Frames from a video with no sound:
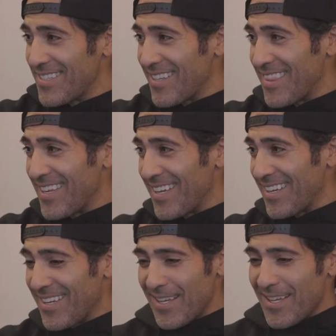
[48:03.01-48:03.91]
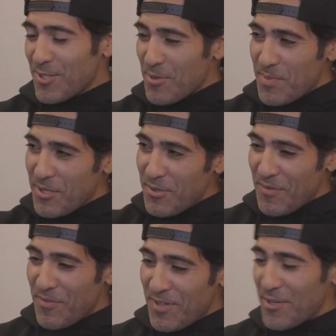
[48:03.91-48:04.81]
is the thing. So I've been doing it
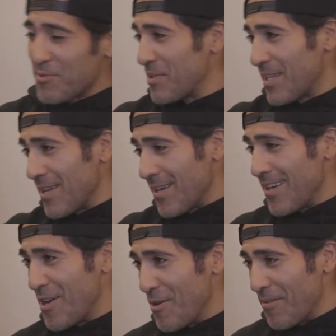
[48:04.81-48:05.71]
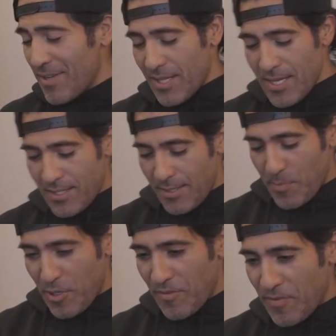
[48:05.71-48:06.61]
for years with the unknown. And that's the
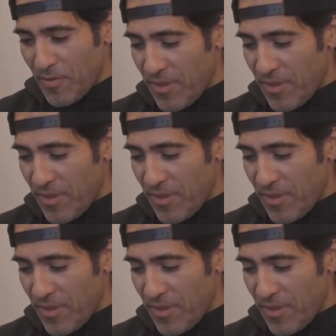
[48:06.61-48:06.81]
beautiful